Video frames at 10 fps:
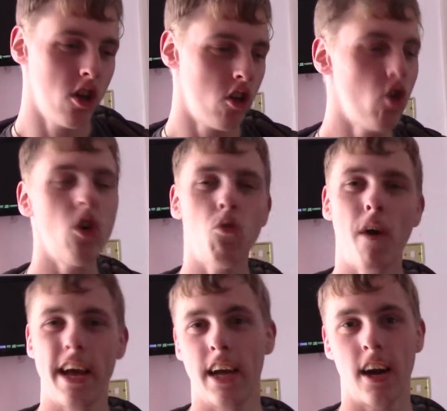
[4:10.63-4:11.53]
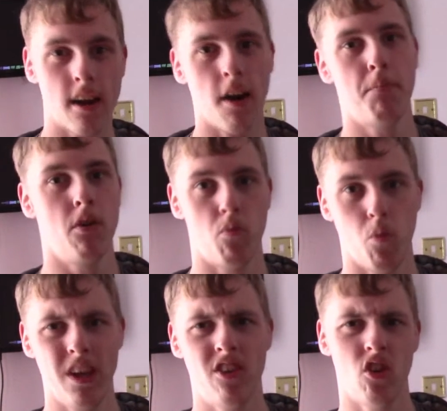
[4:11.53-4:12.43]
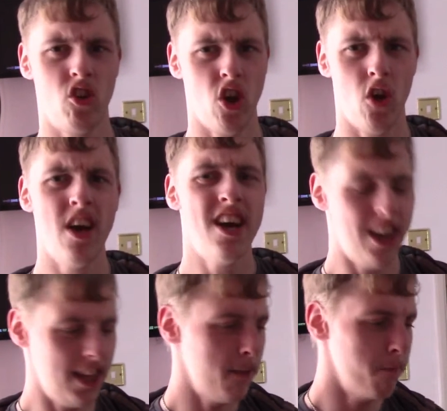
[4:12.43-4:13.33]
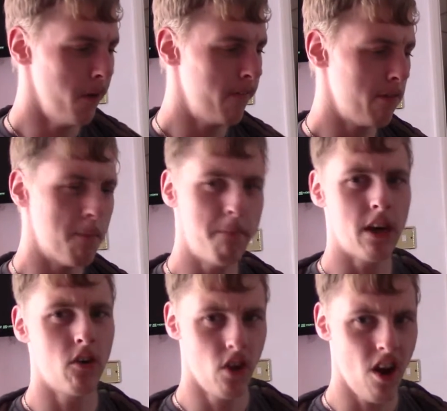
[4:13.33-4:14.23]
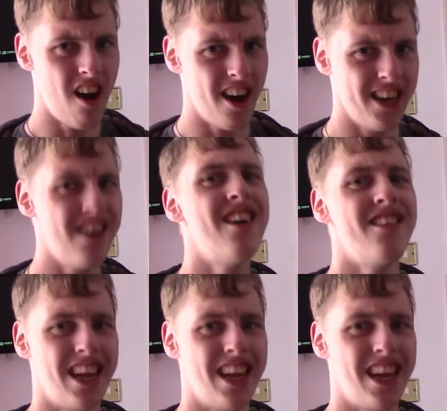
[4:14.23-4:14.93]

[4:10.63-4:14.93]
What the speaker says: you can wait a couple of weeks or so and the movie will be online,